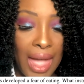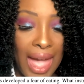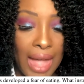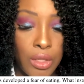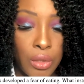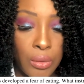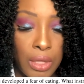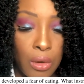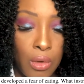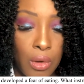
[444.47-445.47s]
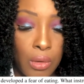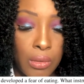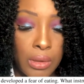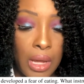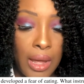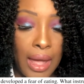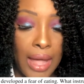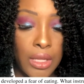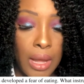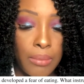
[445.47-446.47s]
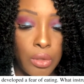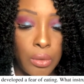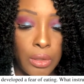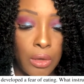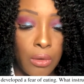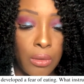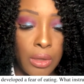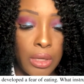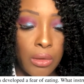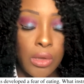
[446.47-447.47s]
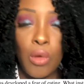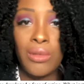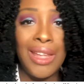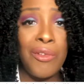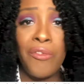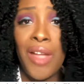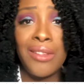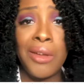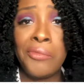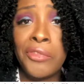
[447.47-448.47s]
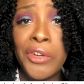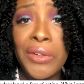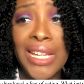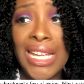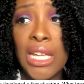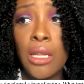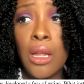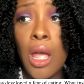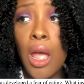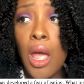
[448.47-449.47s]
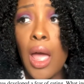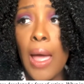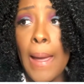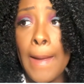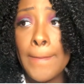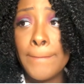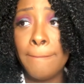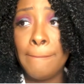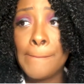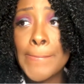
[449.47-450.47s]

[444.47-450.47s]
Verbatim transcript: At two year old, at um, two year, years old, they don't find comfort in um,